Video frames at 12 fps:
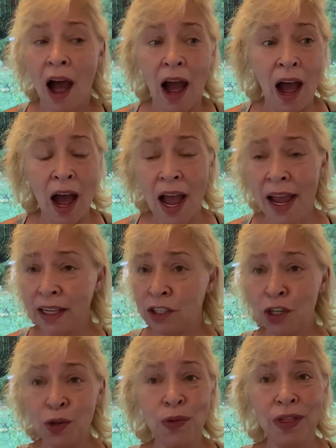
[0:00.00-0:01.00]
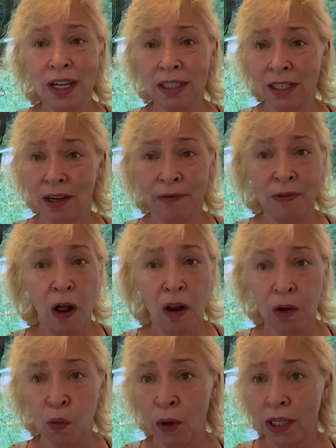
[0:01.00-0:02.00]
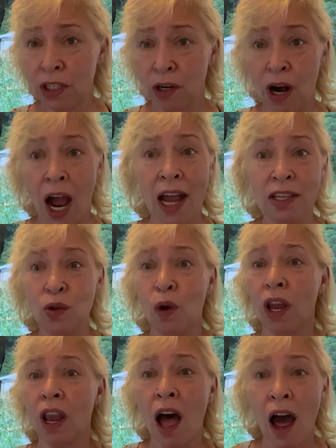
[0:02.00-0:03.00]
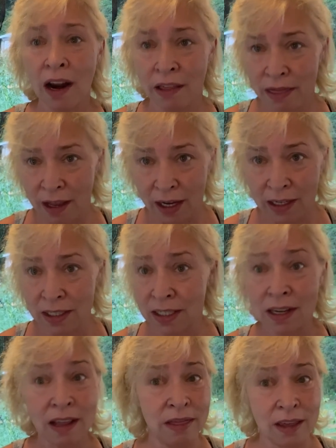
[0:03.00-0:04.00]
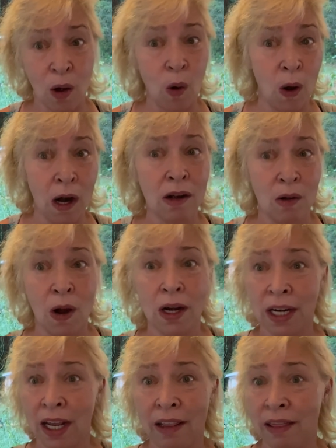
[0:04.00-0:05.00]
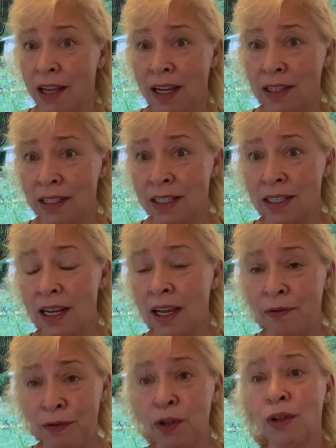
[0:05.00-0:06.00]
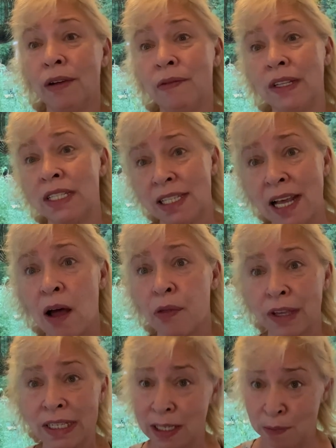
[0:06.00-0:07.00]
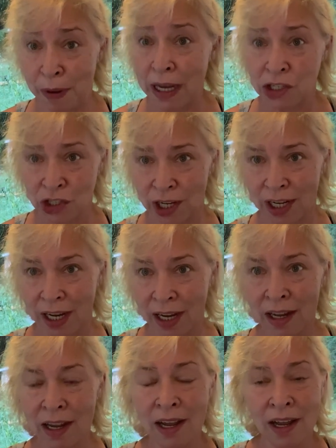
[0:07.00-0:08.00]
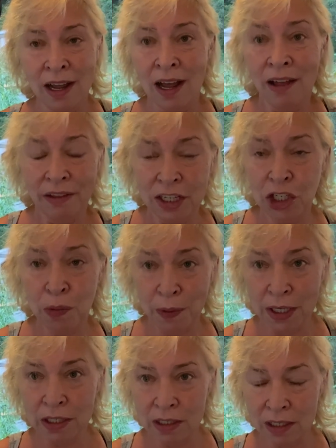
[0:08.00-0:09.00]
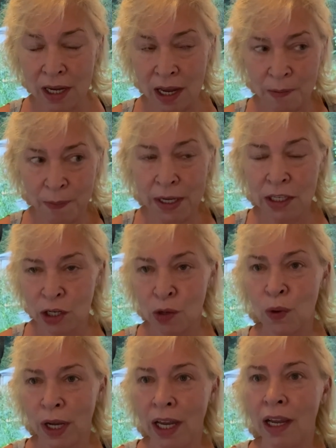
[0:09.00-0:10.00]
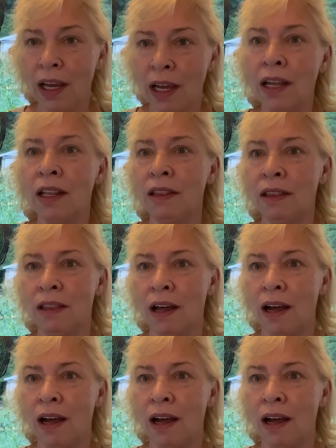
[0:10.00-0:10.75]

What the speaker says: I do things in the fall and winter. I do a lot of things. There are gardening things, if you live in the South especially, that you can be doing in